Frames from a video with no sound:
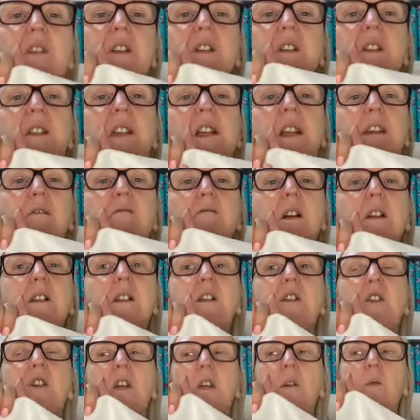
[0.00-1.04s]
a sticky
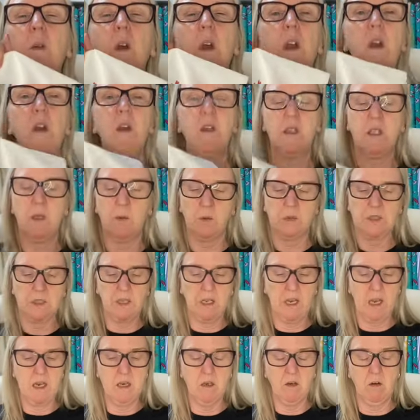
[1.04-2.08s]
residue, so I wasn't
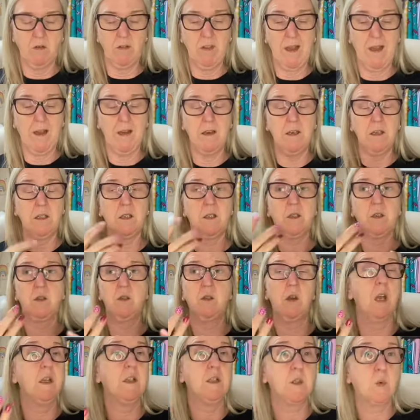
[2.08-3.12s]
keen on that, and
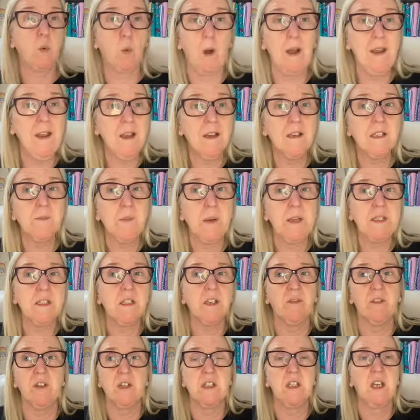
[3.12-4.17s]
it's quite
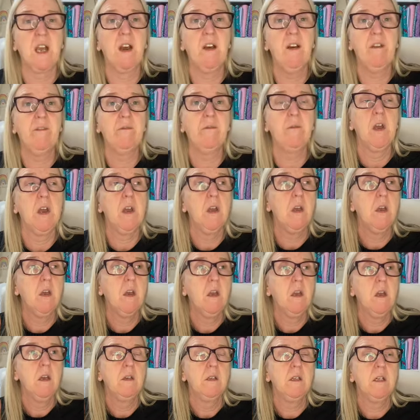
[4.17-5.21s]
expensive. It's kind of,
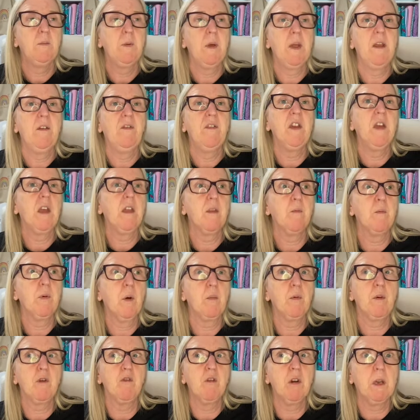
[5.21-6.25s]
if you get the
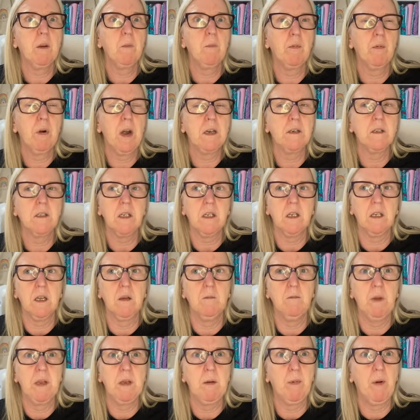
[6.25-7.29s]
proper Cricut brand, it can
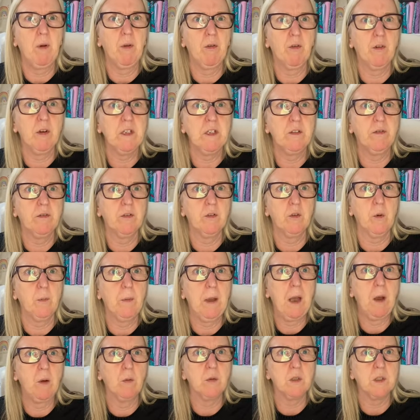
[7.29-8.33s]
be about £3 to
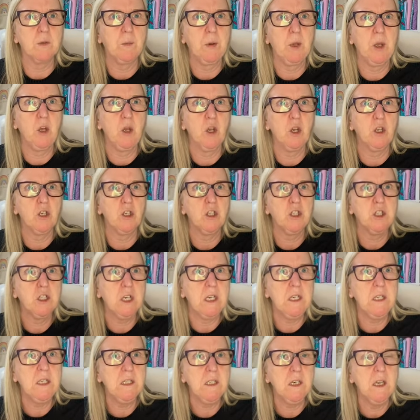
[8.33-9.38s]
£4 per
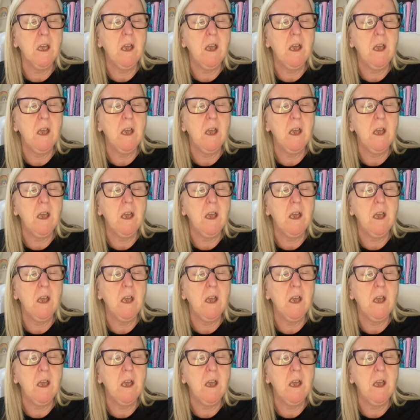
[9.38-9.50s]
sheet,